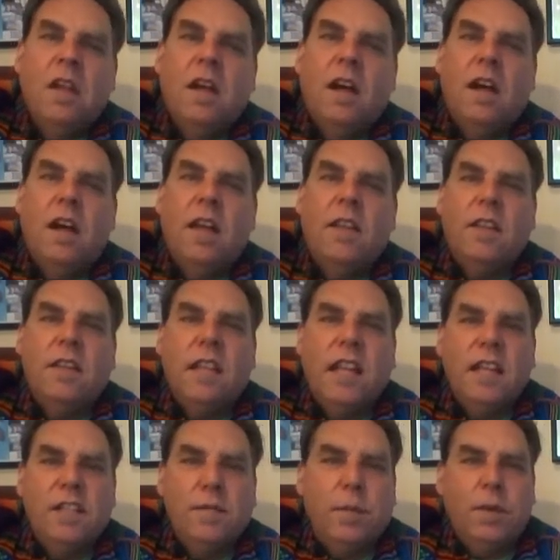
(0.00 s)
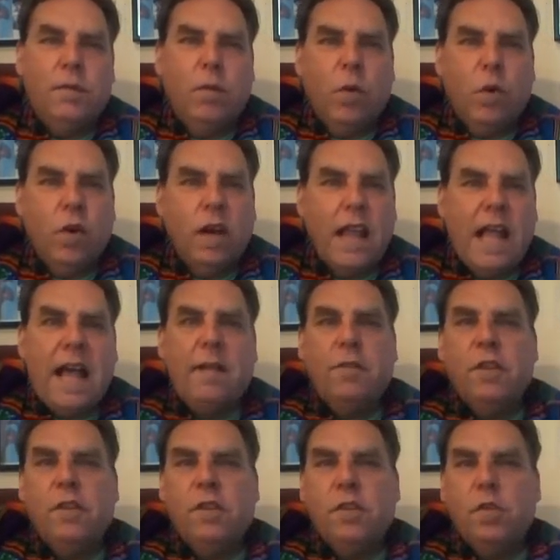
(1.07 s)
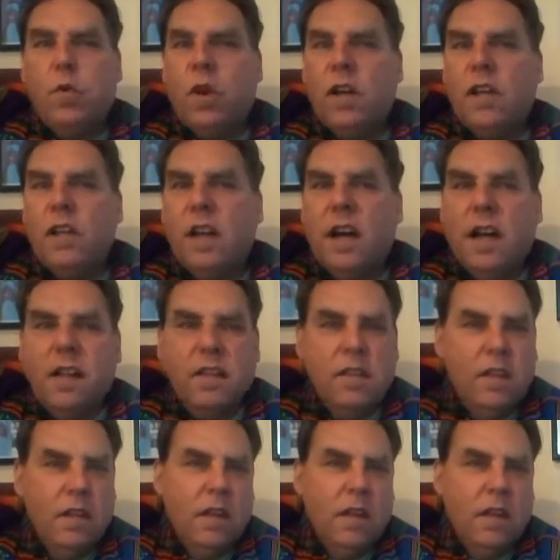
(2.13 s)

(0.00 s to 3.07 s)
The days before and after the 29th,